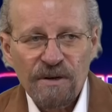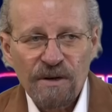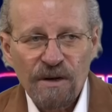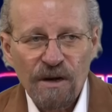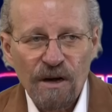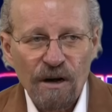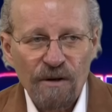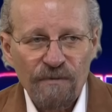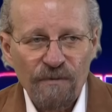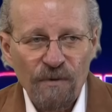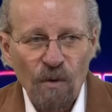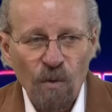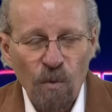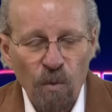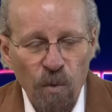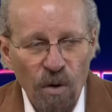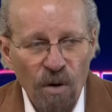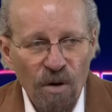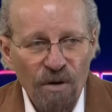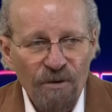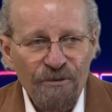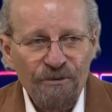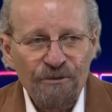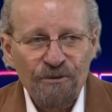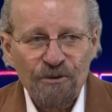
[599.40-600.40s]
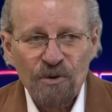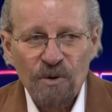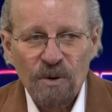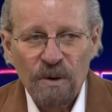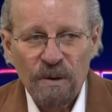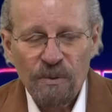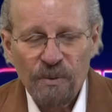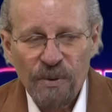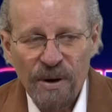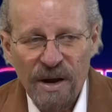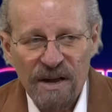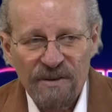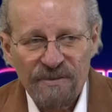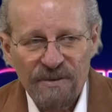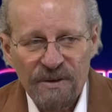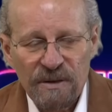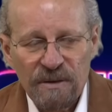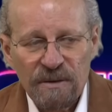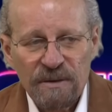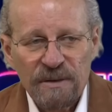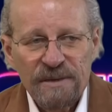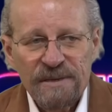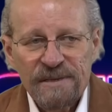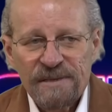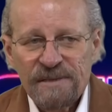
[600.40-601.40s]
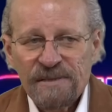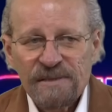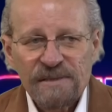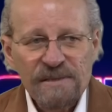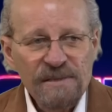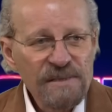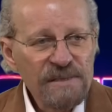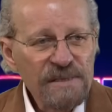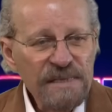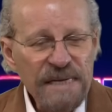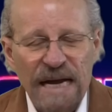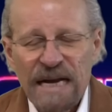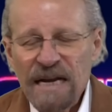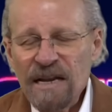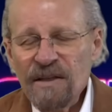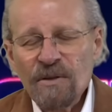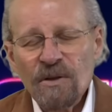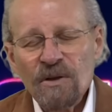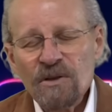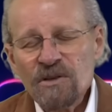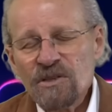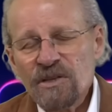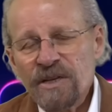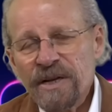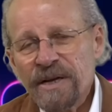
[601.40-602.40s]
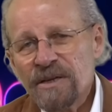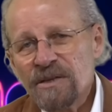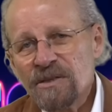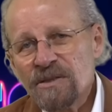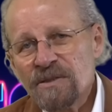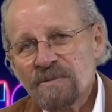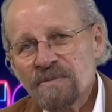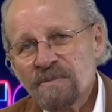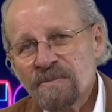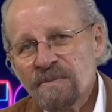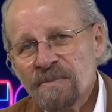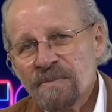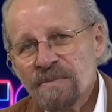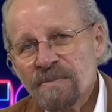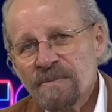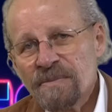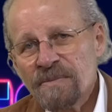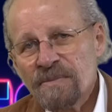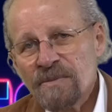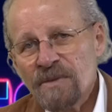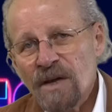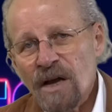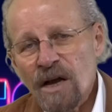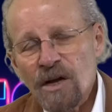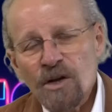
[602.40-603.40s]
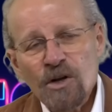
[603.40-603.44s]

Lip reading: a wolf or a raven, any of those things. A